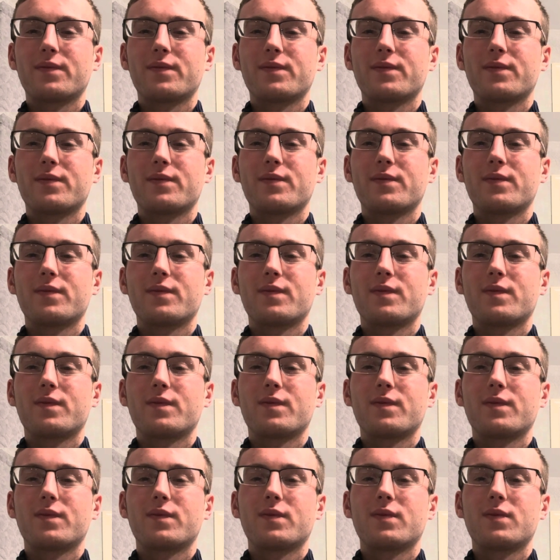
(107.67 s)

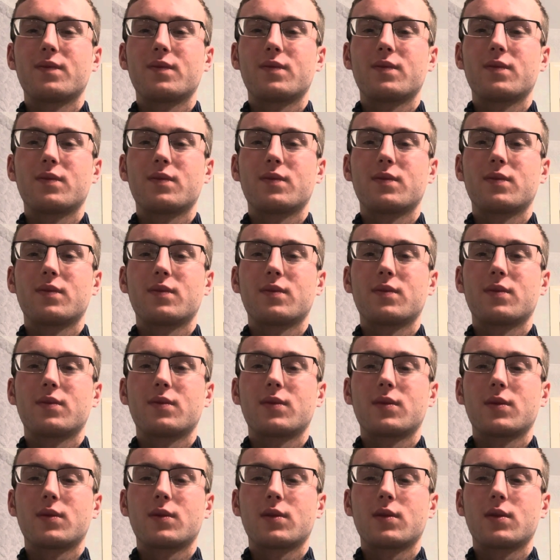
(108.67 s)

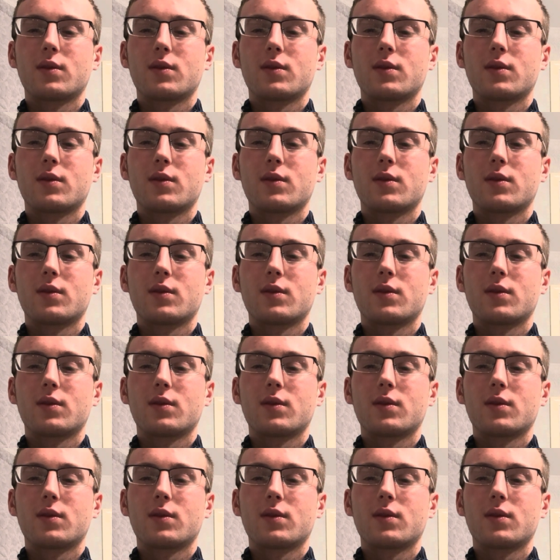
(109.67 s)
Nothing is said.